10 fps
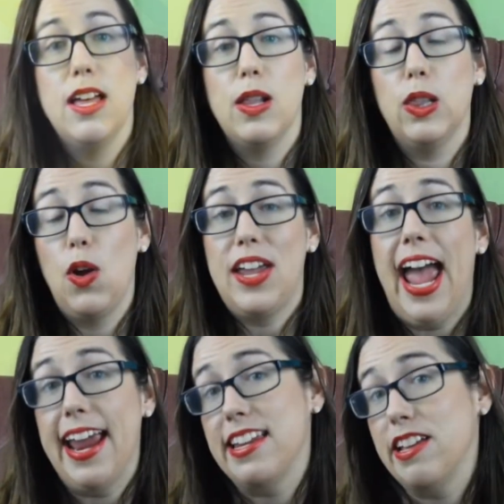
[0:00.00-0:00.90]

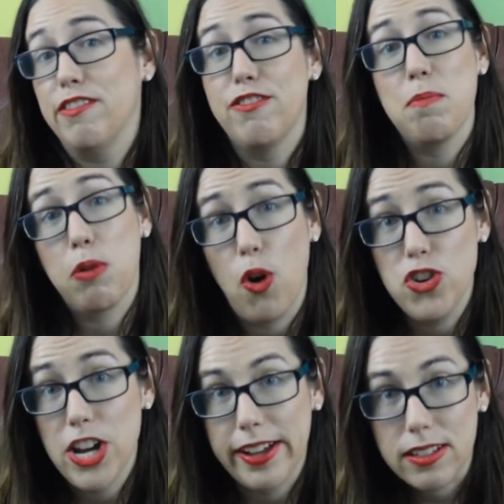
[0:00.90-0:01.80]
locative
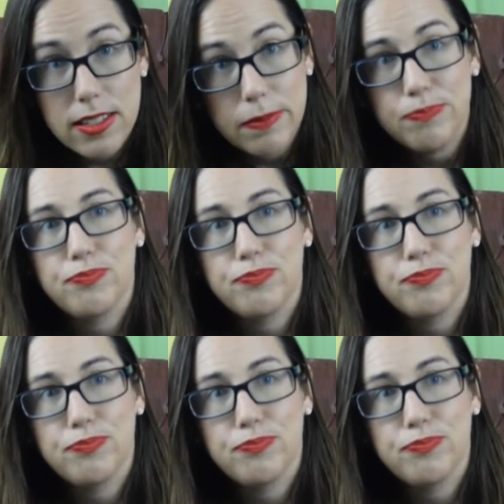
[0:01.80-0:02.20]
projects.